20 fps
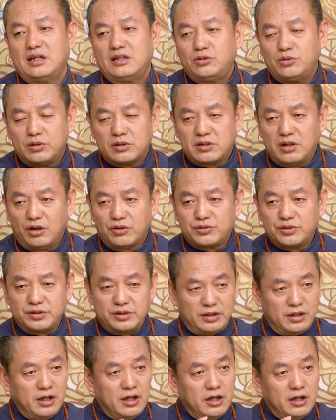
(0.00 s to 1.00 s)
The
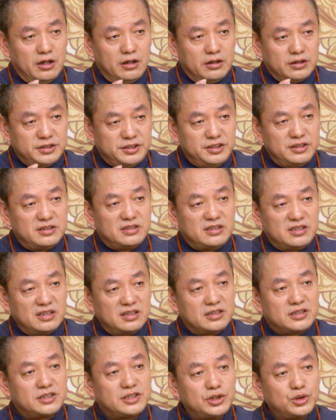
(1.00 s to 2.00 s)
truth of everything
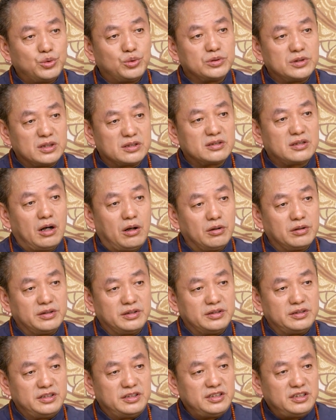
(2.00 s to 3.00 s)
comes from the arising
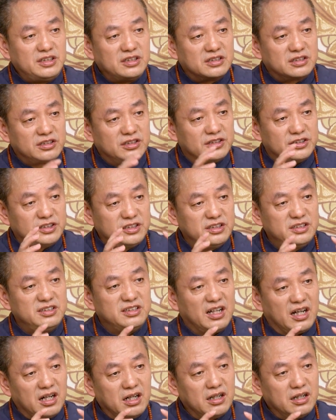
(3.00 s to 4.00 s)
of yin and
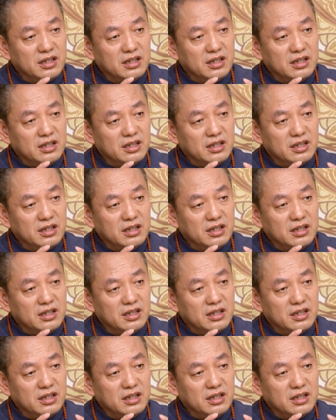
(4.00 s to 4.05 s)
yang.